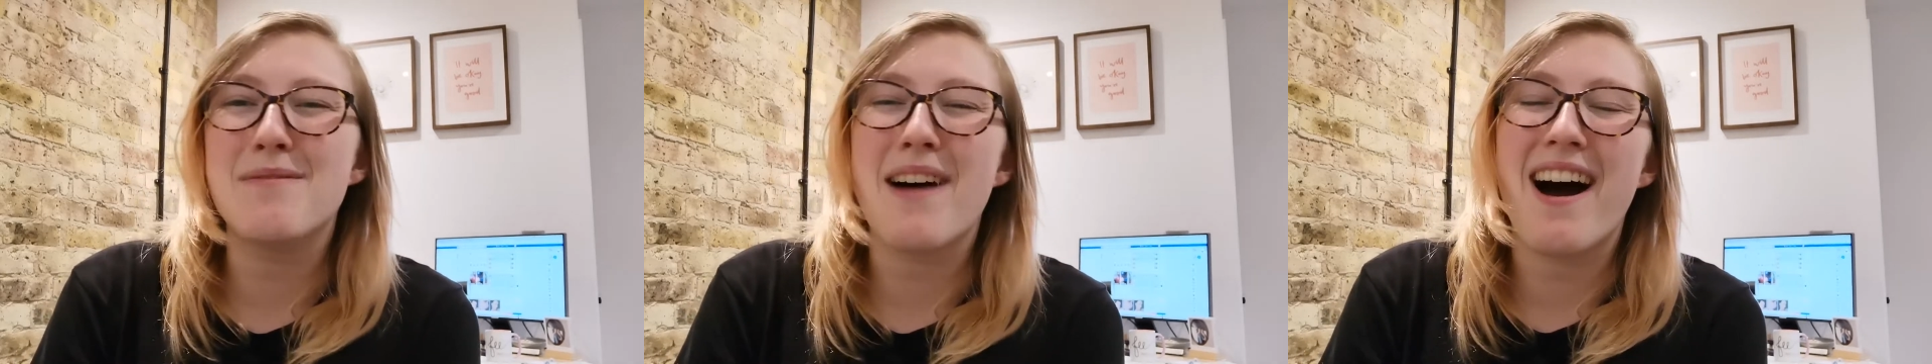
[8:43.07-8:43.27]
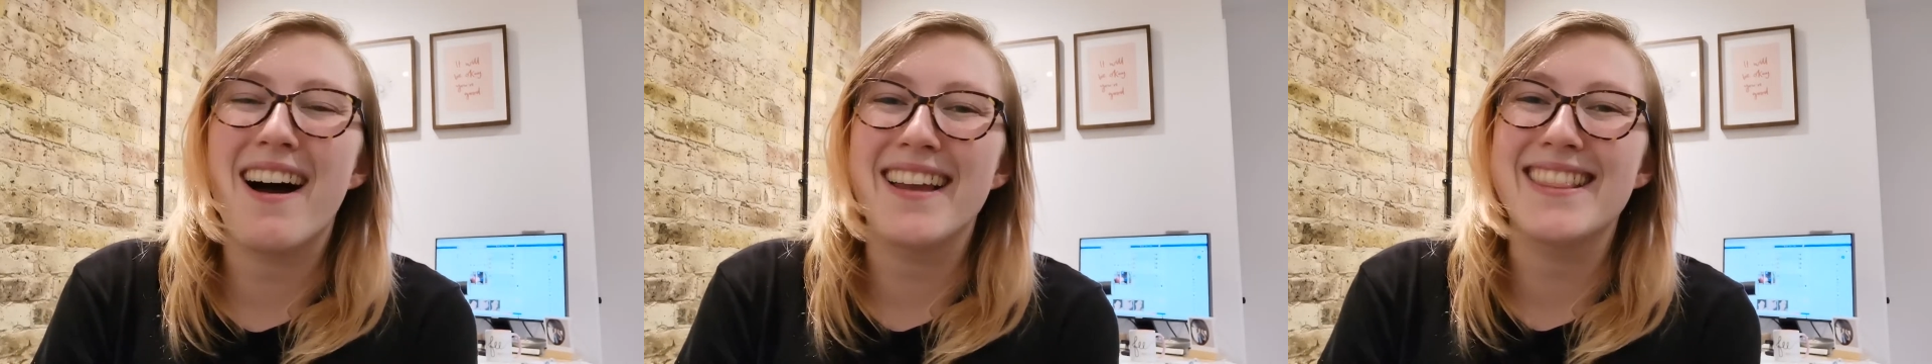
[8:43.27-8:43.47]

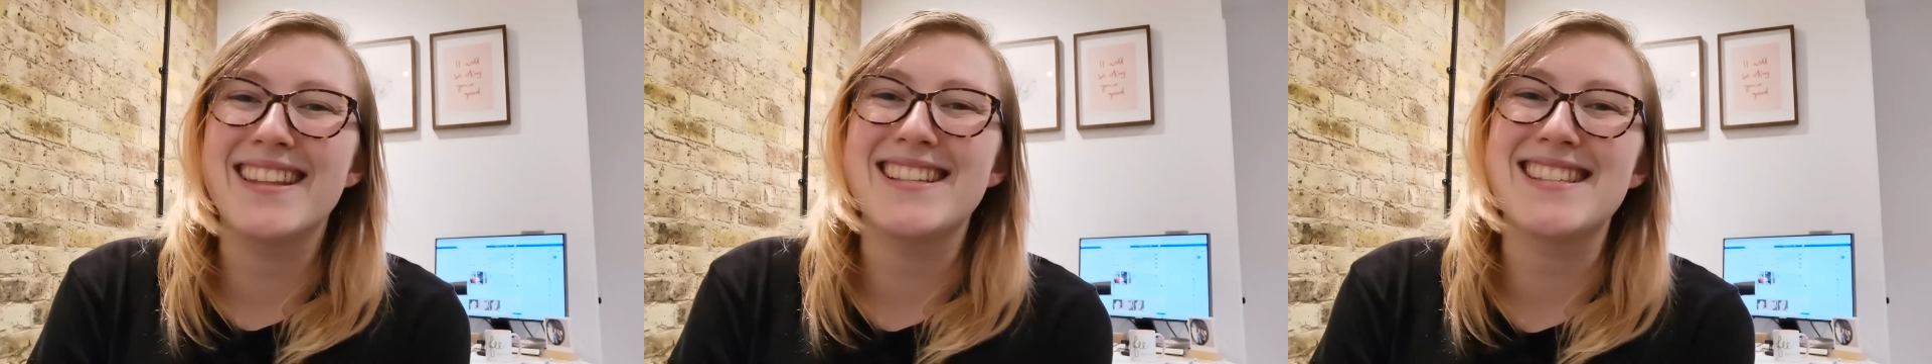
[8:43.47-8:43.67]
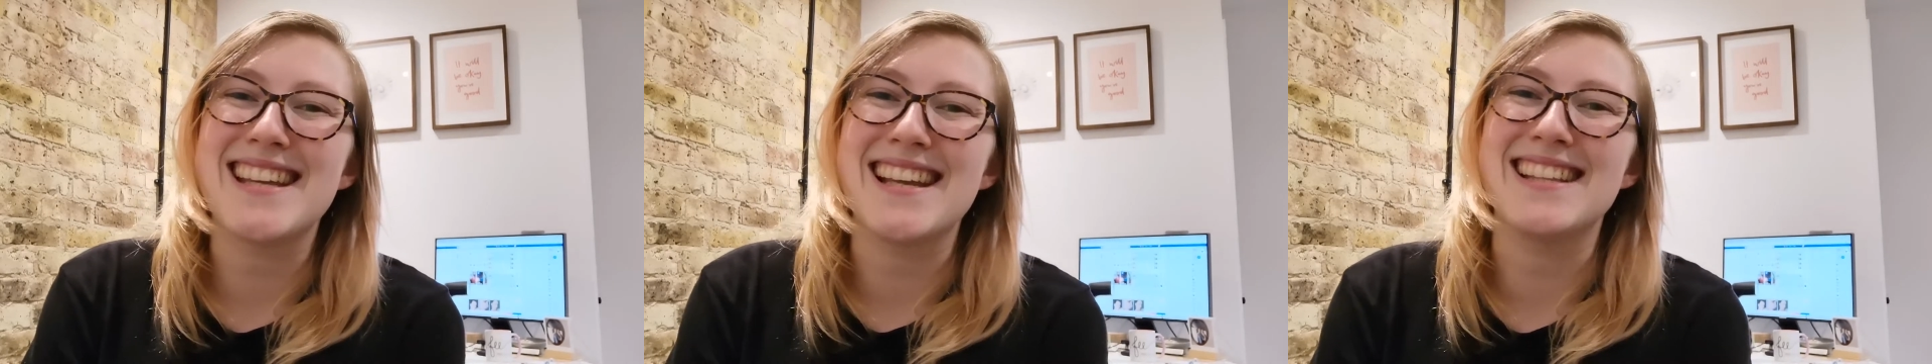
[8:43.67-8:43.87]
behind
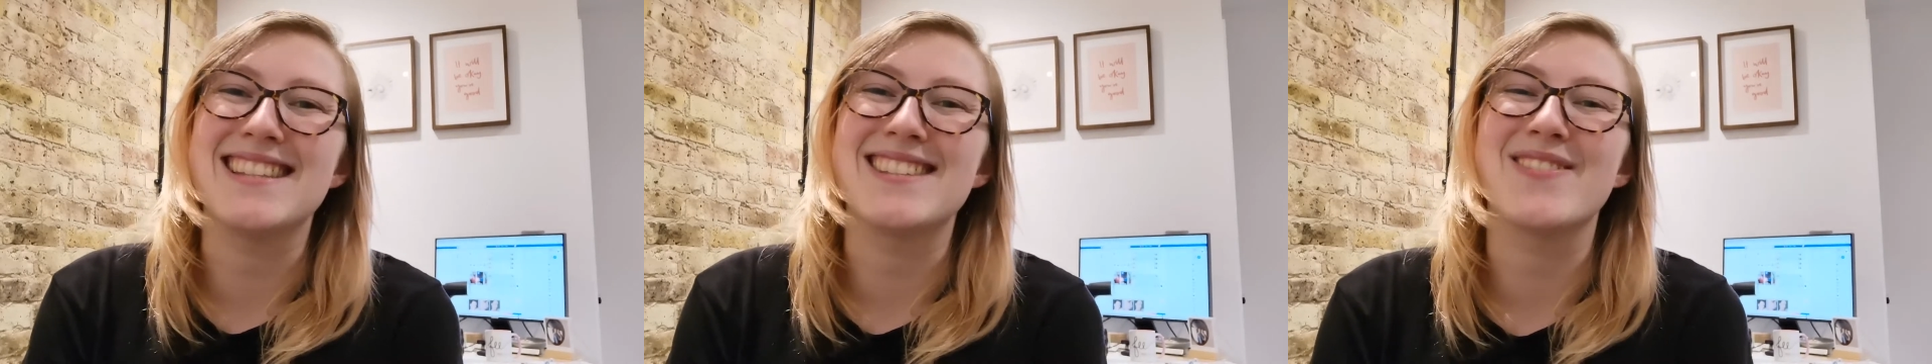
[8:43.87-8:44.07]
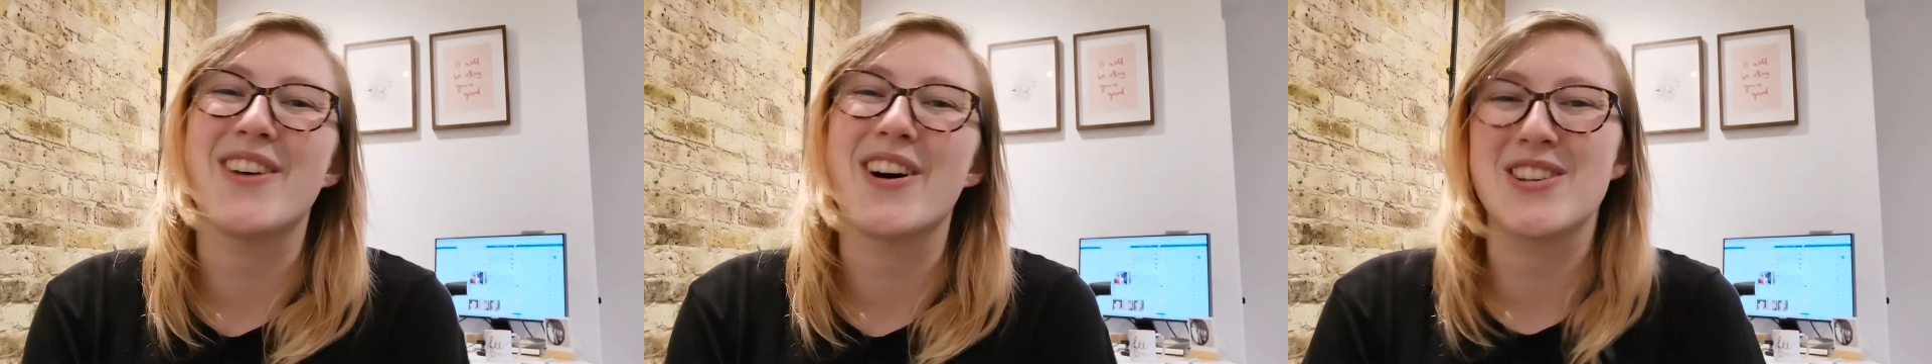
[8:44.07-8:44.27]
the
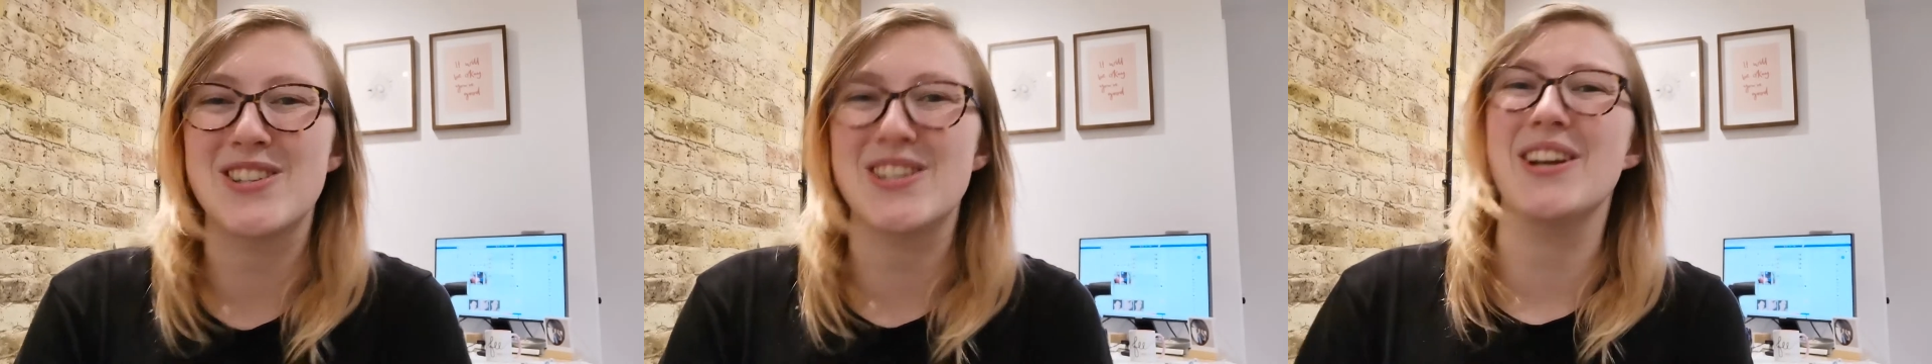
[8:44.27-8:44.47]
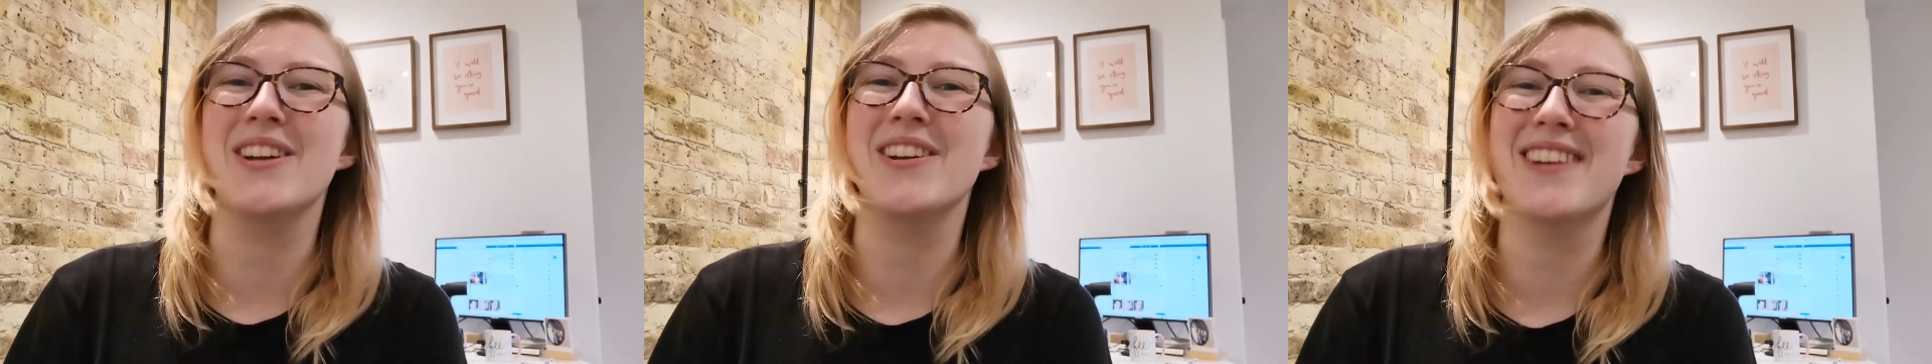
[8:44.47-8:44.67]
scenes of our
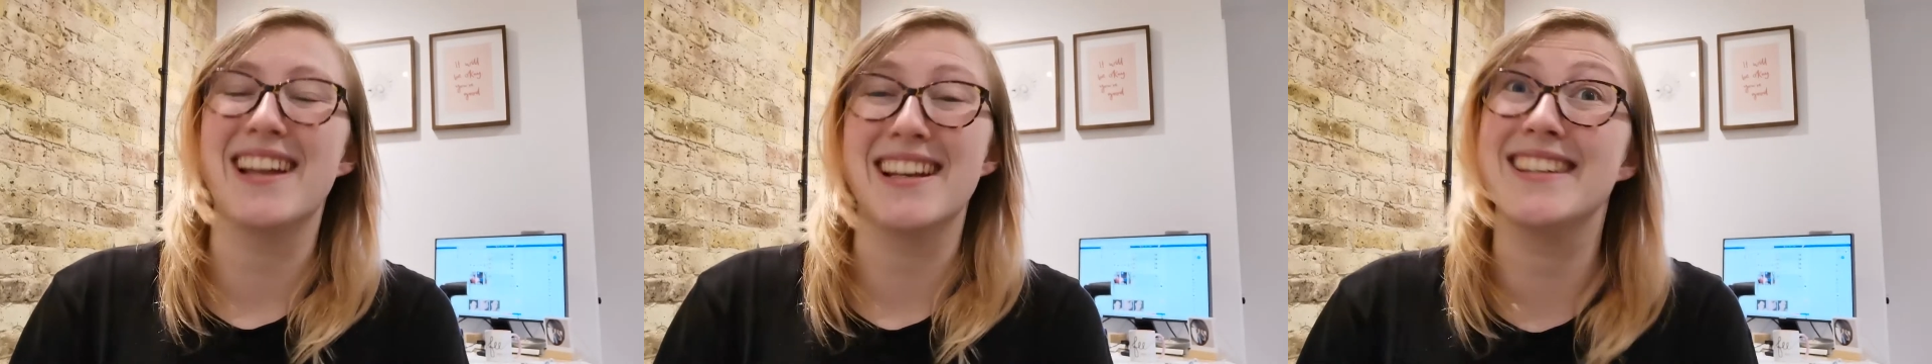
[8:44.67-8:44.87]
shoot.